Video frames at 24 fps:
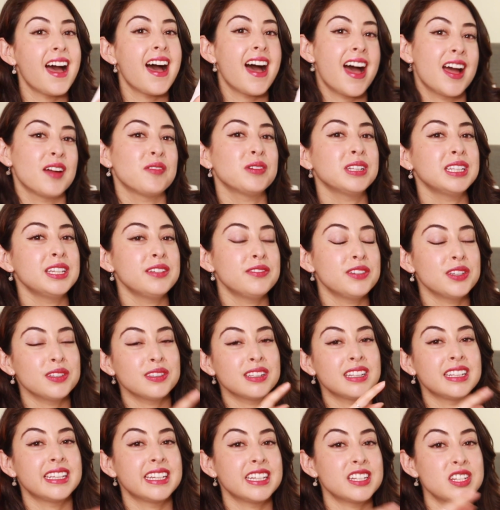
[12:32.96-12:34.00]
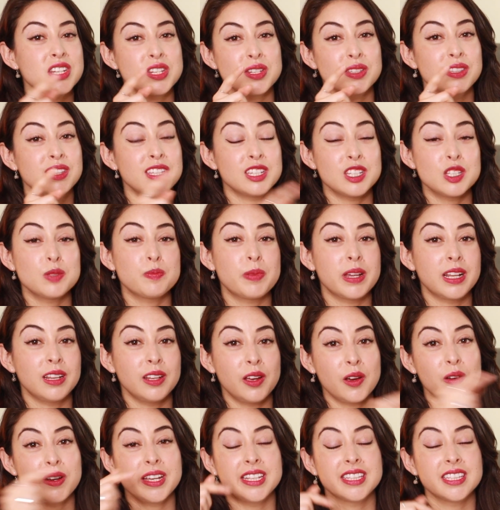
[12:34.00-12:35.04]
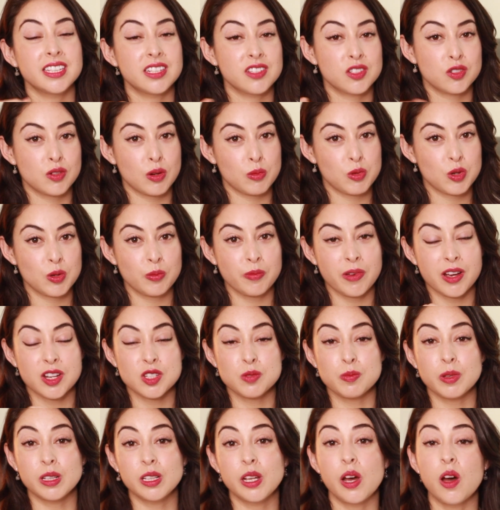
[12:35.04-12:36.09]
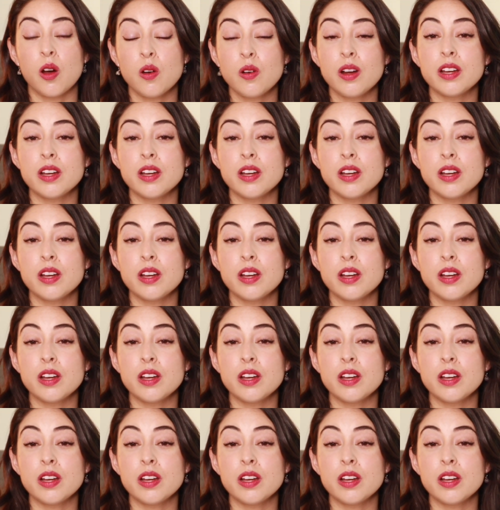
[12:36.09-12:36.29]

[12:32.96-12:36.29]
I will leave you the link to this pillow in the description box below,